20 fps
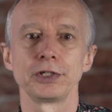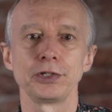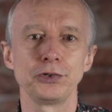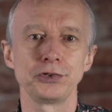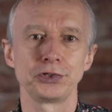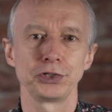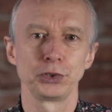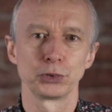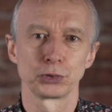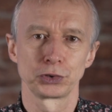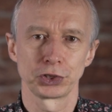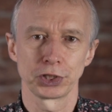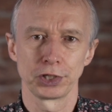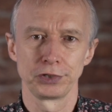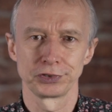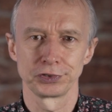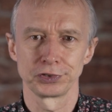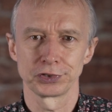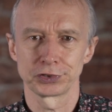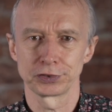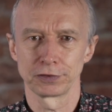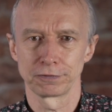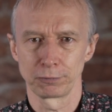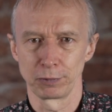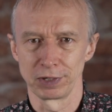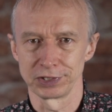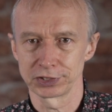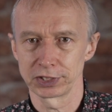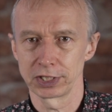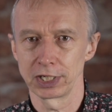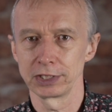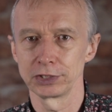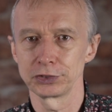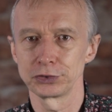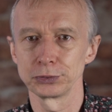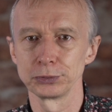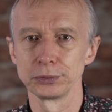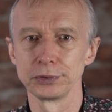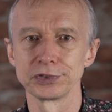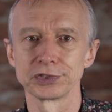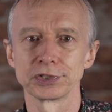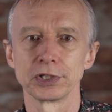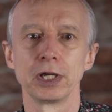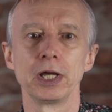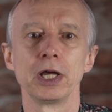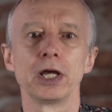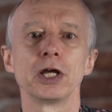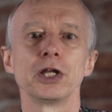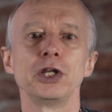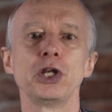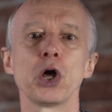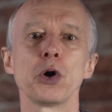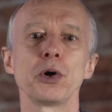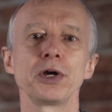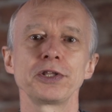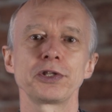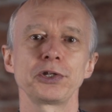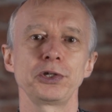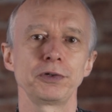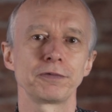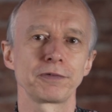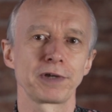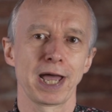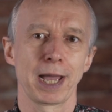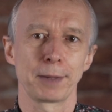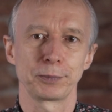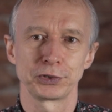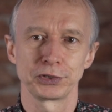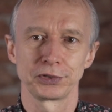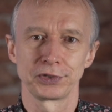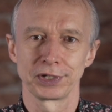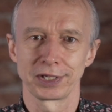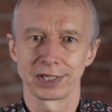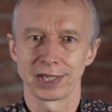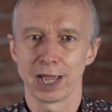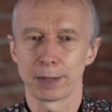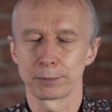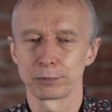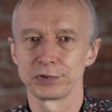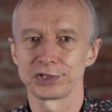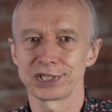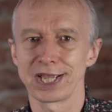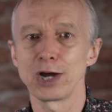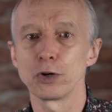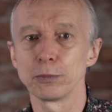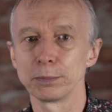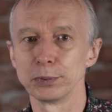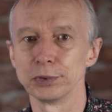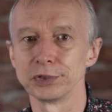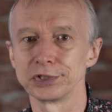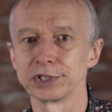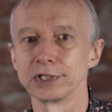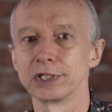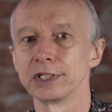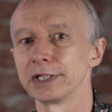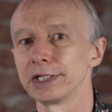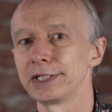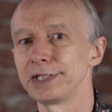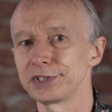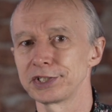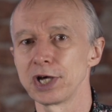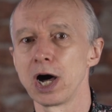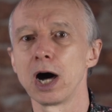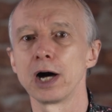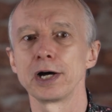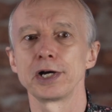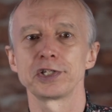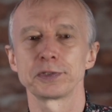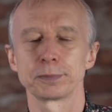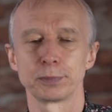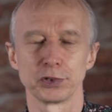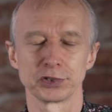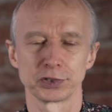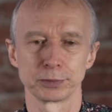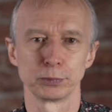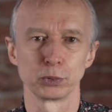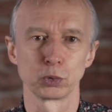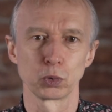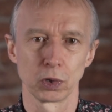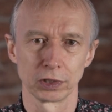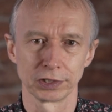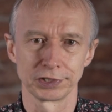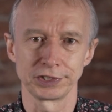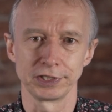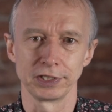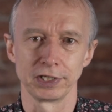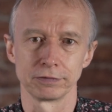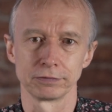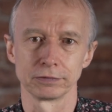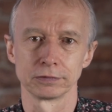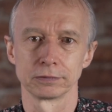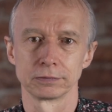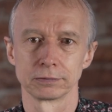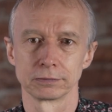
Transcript: using your chosen software's color tools, knowing that you've captured the camera's output at its highest possible quality level.